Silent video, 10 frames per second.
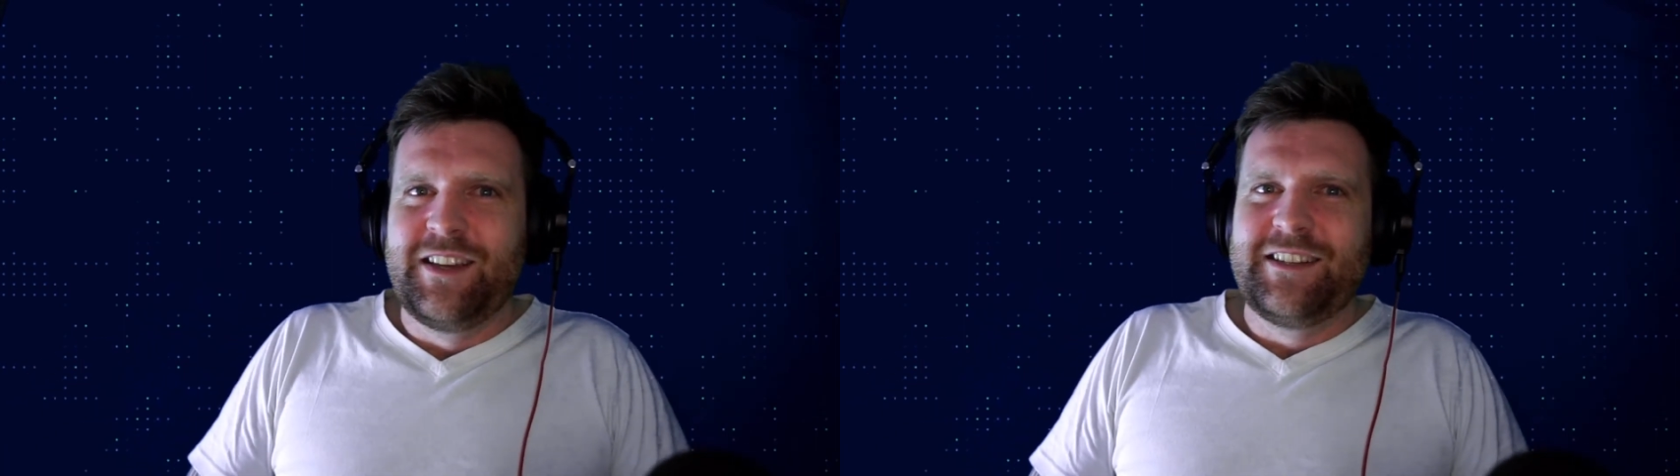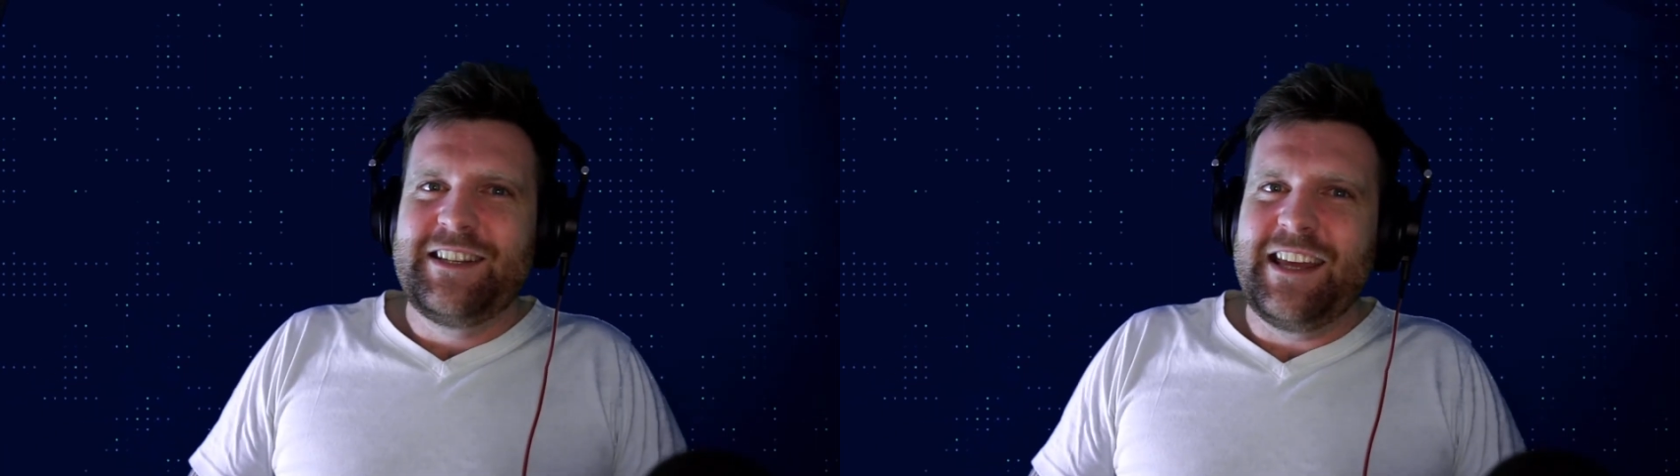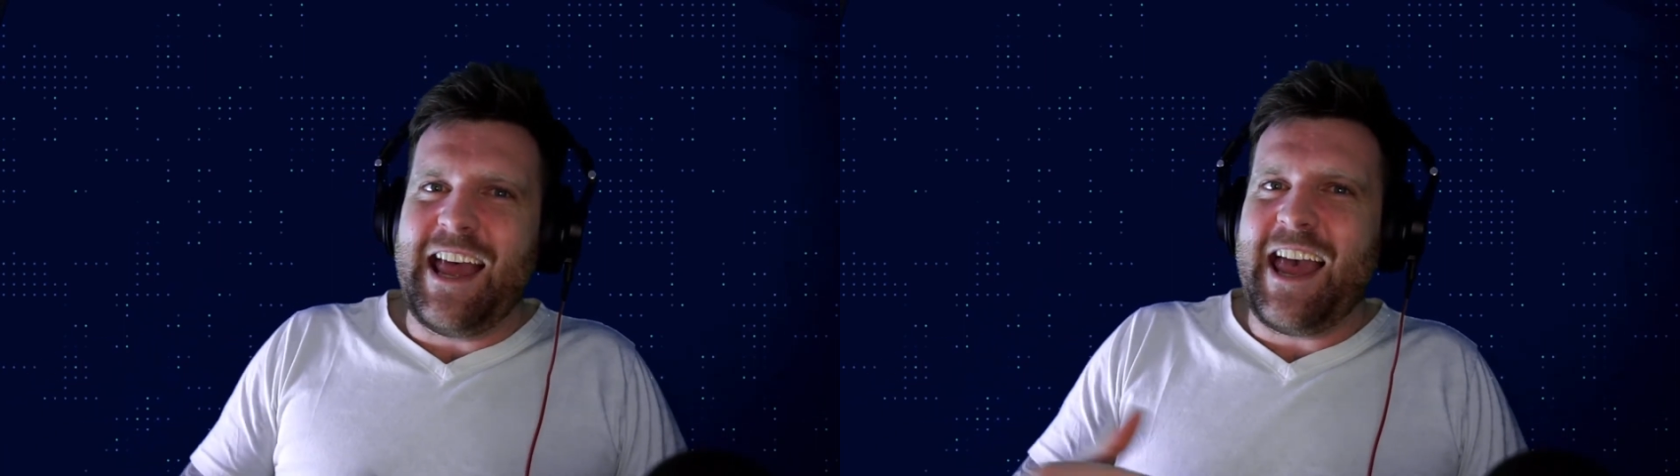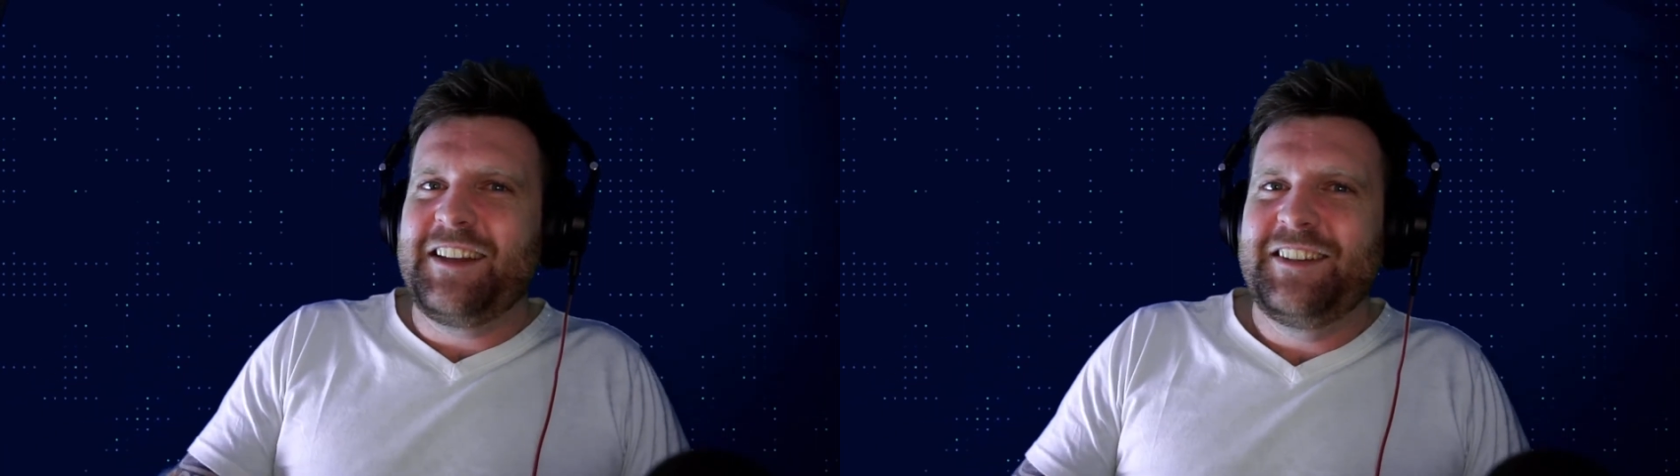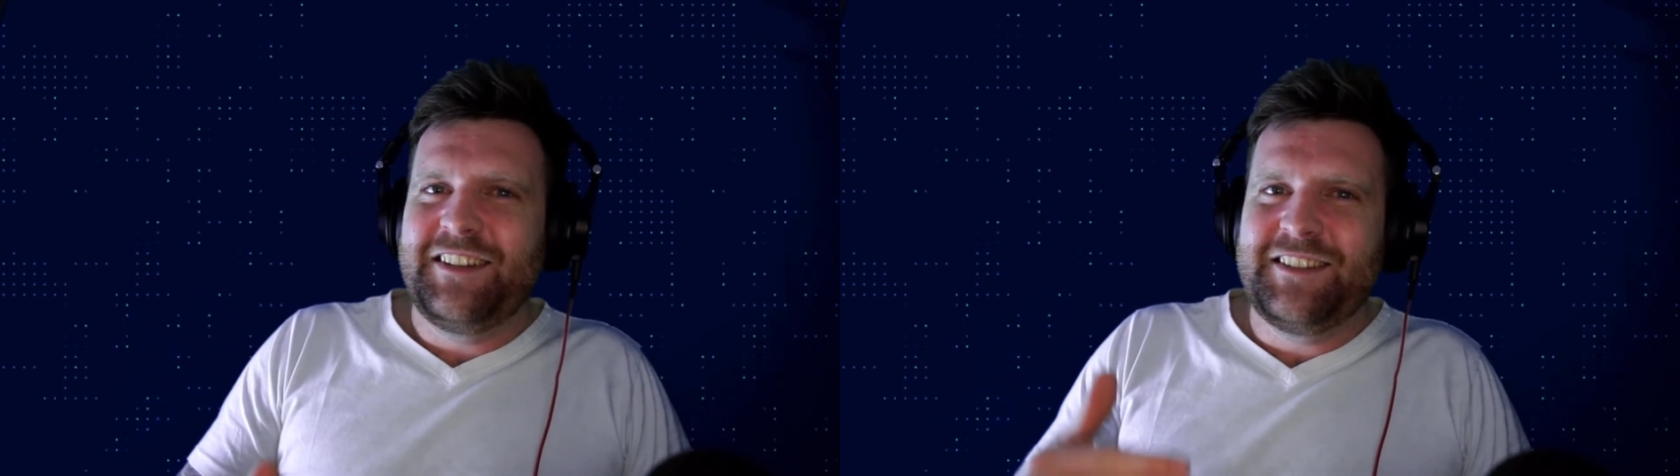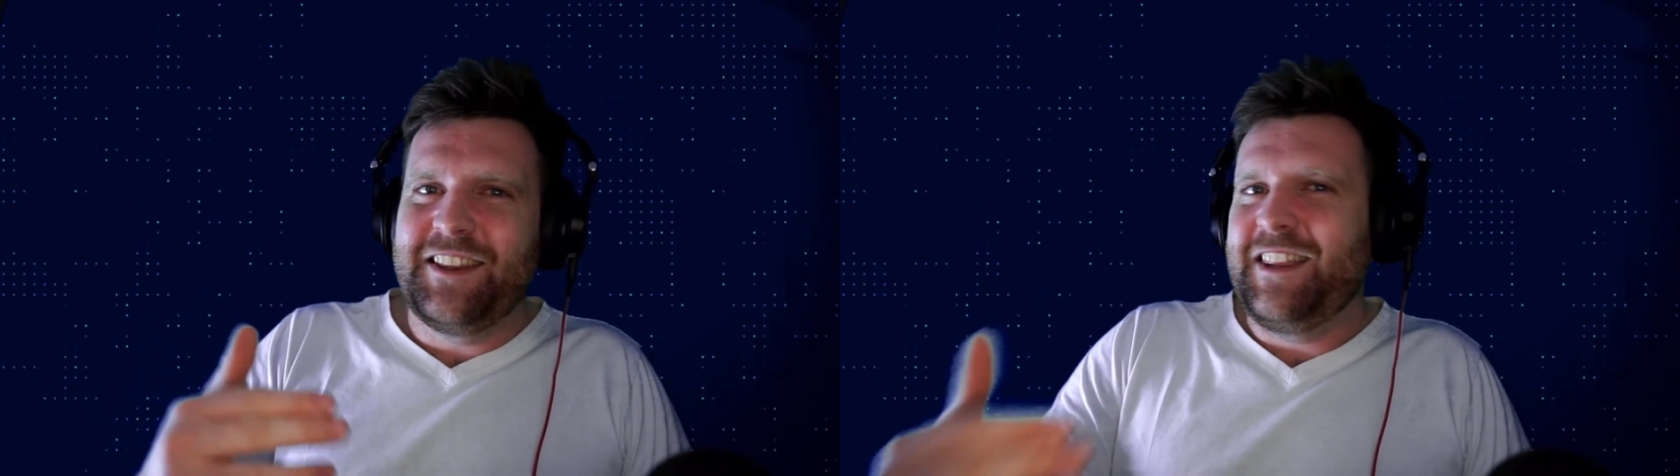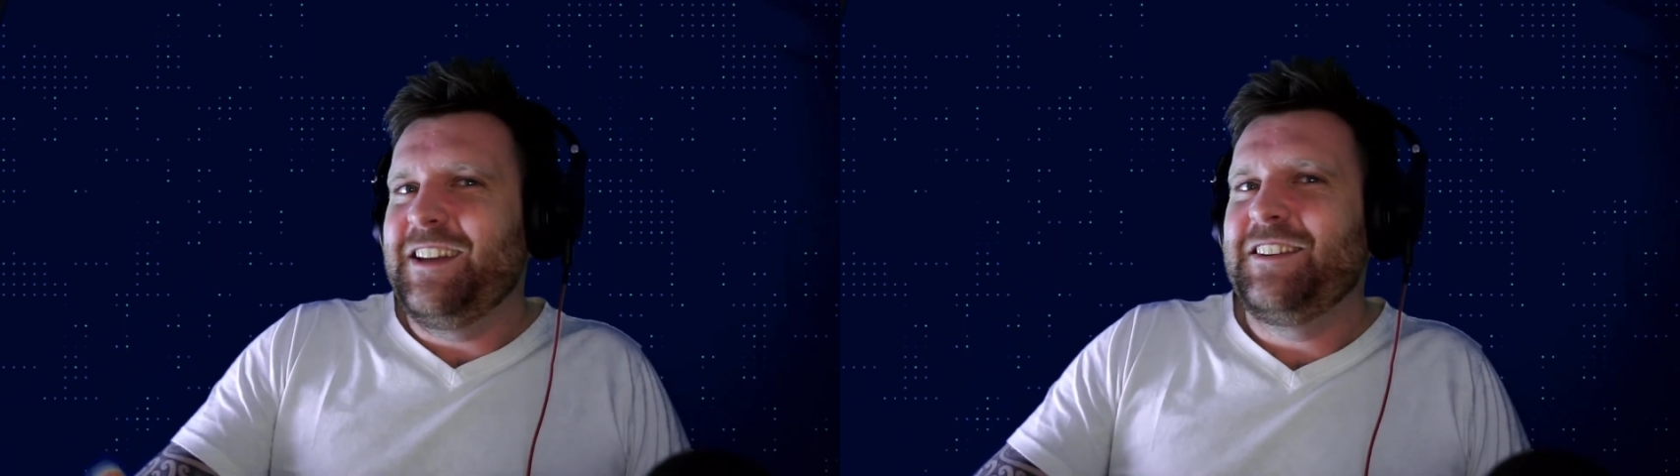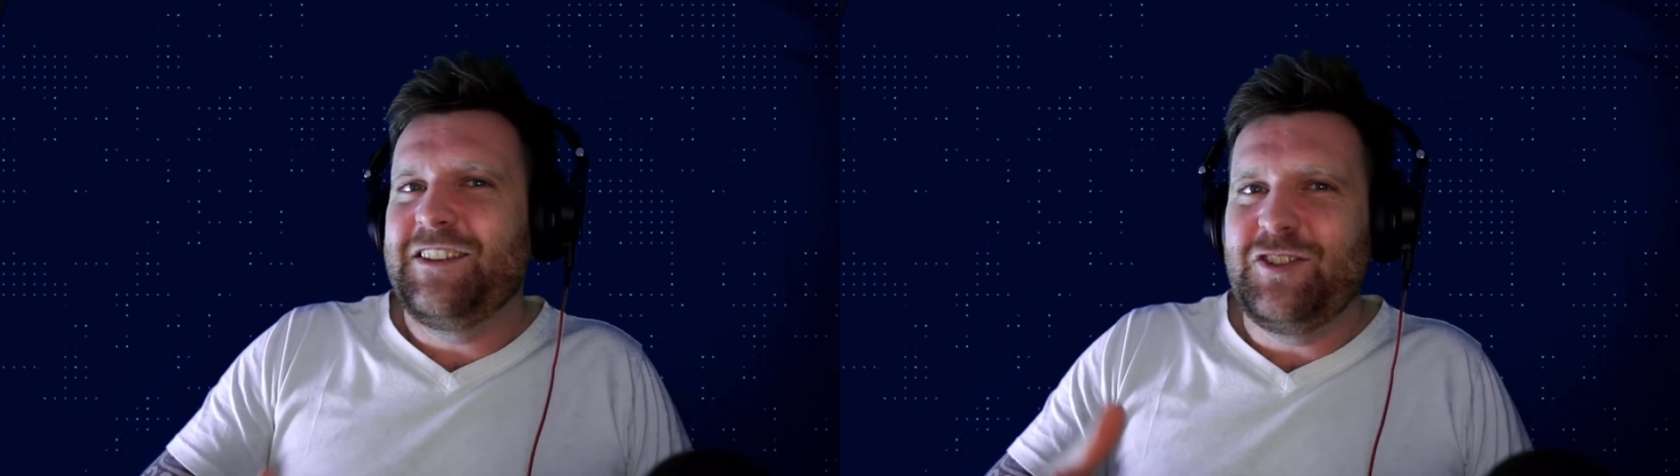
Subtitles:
to get access to things that